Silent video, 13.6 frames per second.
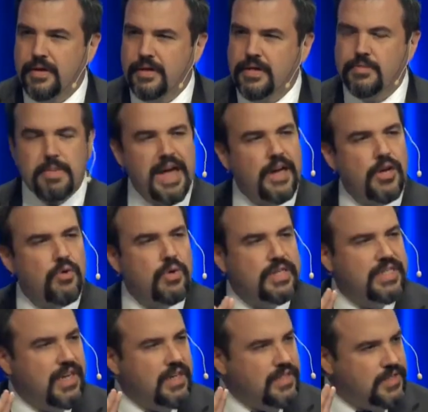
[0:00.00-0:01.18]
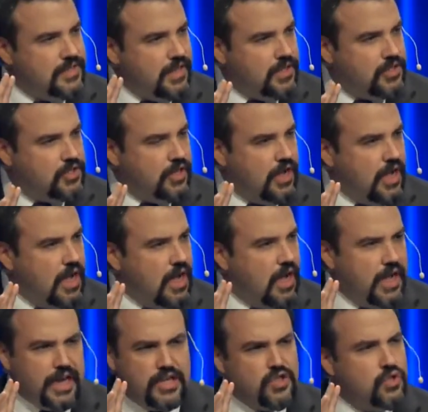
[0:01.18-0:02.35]
This man who had done such
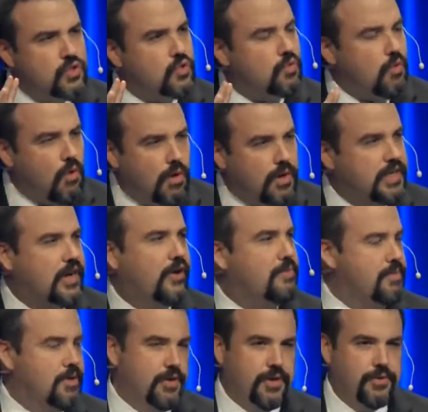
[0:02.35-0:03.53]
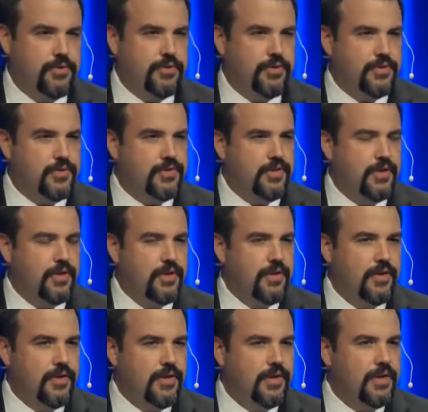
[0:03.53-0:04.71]
extraordinary miracles,
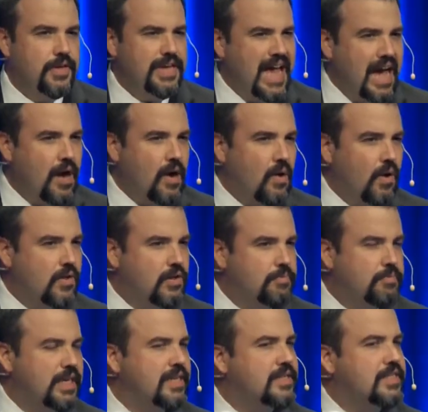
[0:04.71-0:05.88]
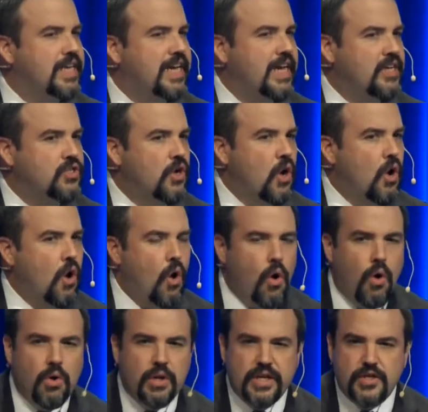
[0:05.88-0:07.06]
now on the big stage,
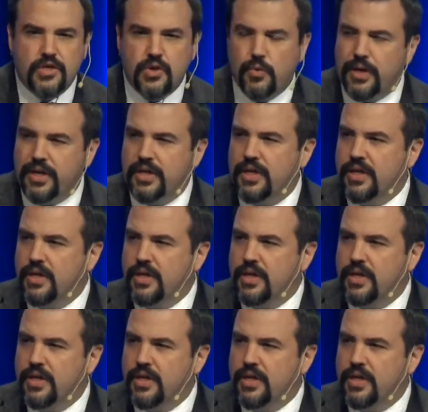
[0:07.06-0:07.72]
all he's doing